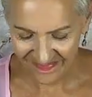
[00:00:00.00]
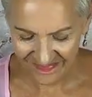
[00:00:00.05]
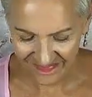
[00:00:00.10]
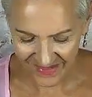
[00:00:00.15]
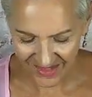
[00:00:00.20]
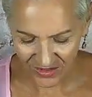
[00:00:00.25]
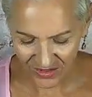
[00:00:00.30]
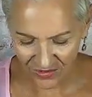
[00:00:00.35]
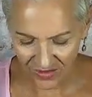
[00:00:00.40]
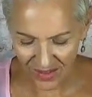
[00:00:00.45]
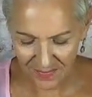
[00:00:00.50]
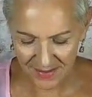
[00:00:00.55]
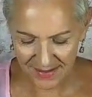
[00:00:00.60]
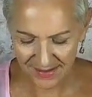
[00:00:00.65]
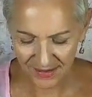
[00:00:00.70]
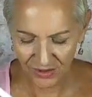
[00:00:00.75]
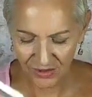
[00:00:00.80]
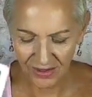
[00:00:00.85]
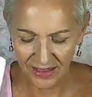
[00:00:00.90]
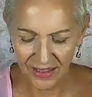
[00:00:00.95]
And you're
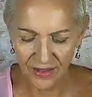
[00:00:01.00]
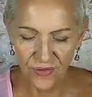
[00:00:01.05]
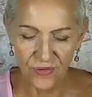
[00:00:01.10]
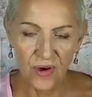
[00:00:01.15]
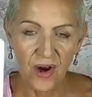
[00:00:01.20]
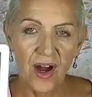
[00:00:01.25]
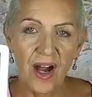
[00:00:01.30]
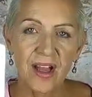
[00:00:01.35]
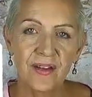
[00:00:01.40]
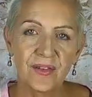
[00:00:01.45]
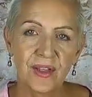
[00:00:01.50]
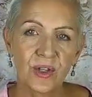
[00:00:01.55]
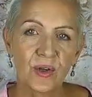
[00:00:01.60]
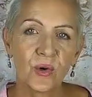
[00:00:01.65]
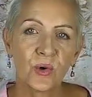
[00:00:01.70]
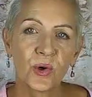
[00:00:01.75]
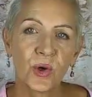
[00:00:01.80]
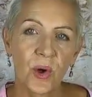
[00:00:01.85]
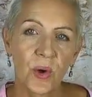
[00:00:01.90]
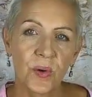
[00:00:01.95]
absolutely thriving
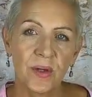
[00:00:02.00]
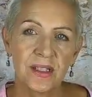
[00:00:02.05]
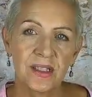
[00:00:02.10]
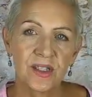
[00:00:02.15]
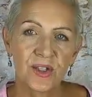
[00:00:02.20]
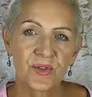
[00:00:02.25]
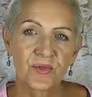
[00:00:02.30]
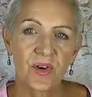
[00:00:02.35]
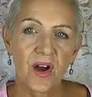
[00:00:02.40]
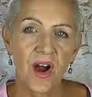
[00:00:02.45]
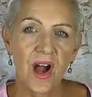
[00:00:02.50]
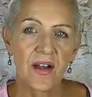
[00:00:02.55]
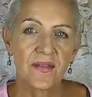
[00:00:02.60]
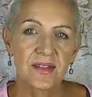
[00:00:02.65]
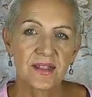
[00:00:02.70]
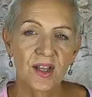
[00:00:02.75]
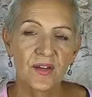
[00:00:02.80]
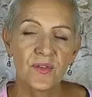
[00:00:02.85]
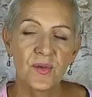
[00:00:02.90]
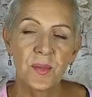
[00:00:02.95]
or going to thrive.
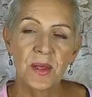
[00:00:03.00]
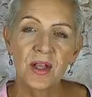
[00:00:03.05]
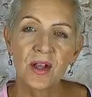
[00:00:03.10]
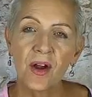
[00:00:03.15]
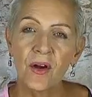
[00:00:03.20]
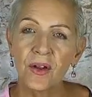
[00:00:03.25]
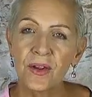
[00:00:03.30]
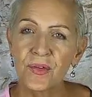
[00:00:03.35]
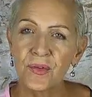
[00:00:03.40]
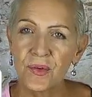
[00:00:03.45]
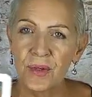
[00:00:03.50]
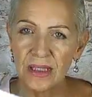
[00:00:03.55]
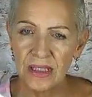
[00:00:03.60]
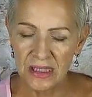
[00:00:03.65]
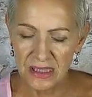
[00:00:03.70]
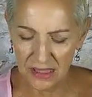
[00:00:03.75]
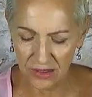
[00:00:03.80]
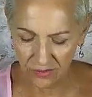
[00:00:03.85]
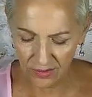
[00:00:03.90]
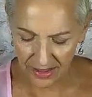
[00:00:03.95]
So if you've been going through
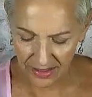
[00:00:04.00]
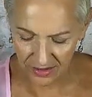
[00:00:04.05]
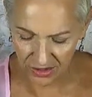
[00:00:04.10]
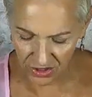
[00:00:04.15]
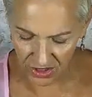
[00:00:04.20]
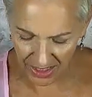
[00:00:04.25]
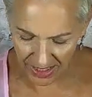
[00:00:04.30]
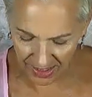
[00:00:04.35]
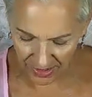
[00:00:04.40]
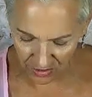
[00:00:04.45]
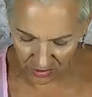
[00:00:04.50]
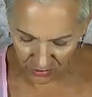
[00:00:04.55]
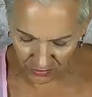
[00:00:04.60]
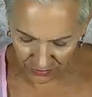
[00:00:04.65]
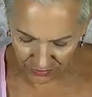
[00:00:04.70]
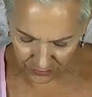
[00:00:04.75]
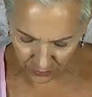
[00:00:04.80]
anything around your health,